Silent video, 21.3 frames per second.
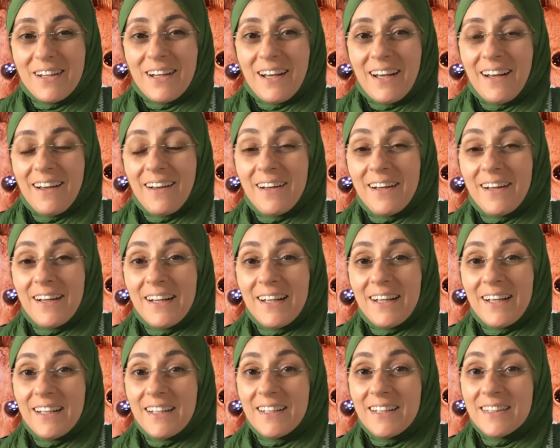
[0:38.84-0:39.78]

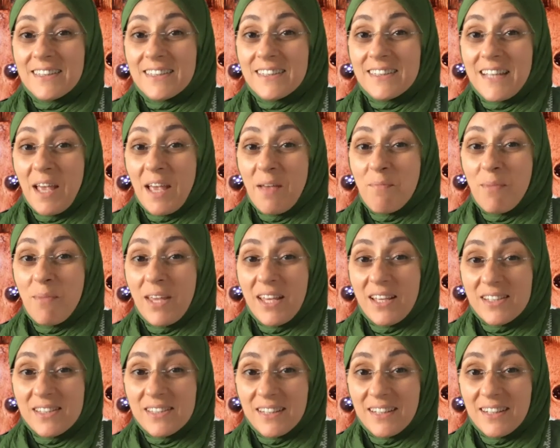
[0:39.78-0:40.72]
It's
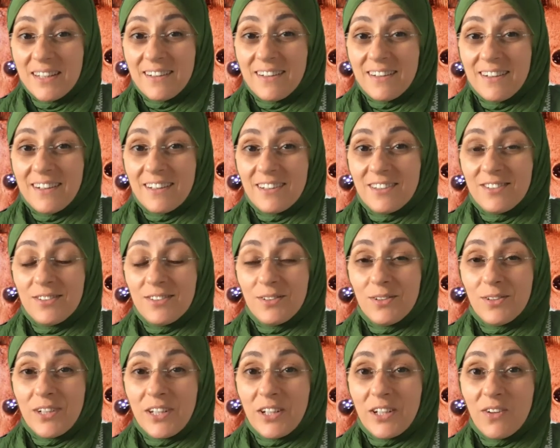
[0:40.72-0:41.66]
amazing to
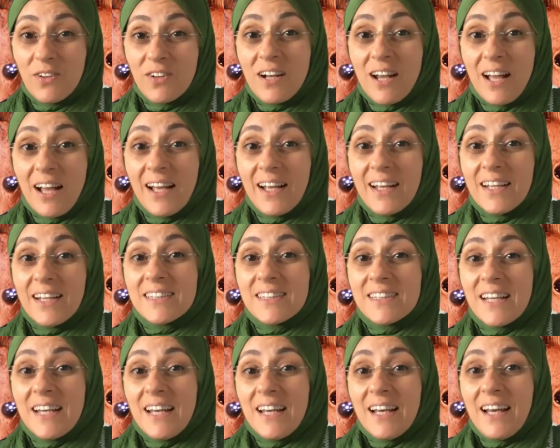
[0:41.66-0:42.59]
recognize
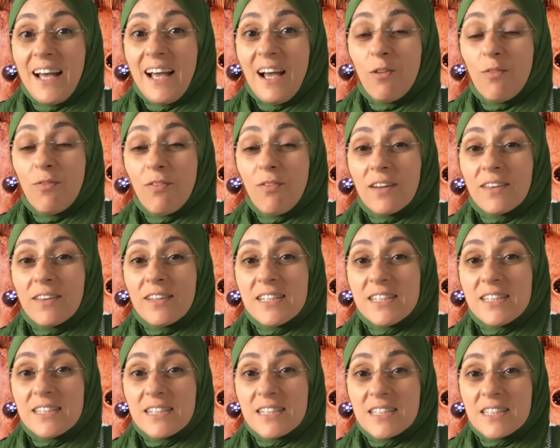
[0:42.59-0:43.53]
how far
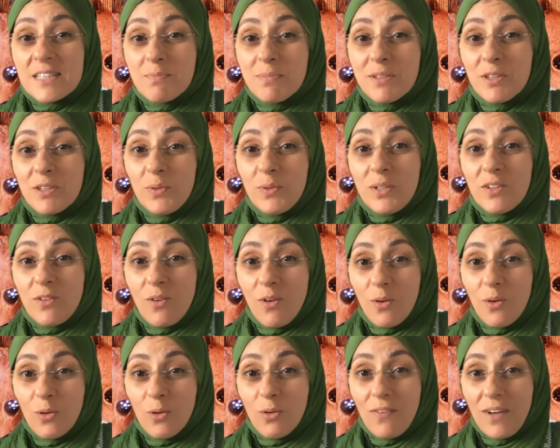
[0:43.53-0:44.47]
distance between
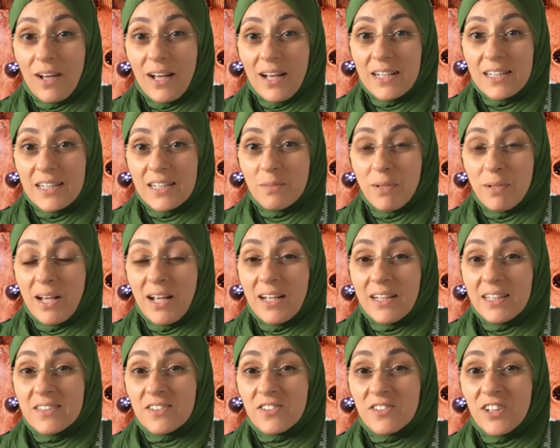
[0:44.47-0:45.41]
all of us
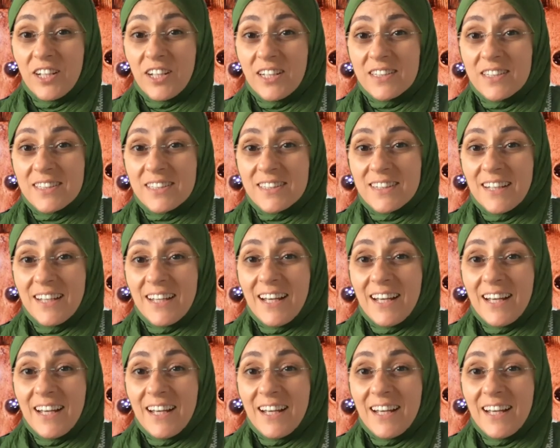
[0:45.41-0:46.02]
behind screens,